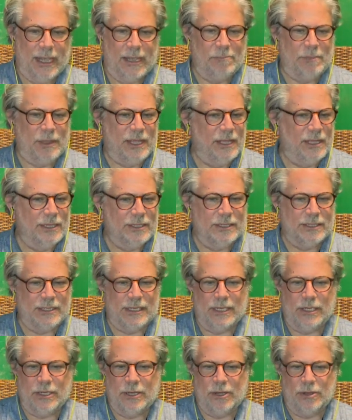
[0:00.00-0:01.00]
because,
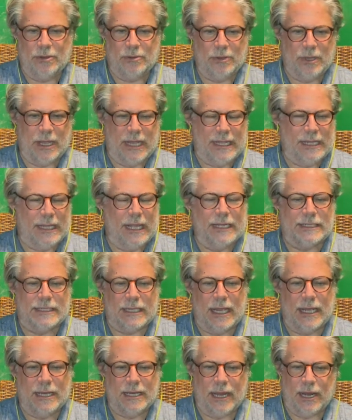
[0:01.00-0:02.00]
you know, it's
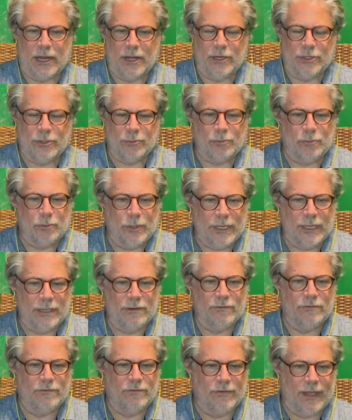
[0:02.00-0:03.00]
kind of hard to
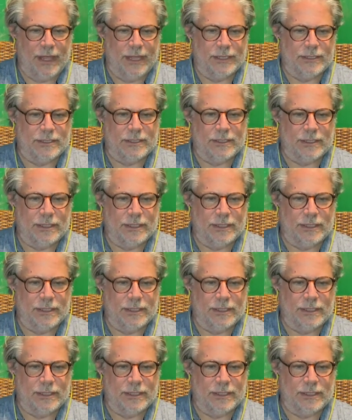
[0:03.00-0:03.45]
reinvent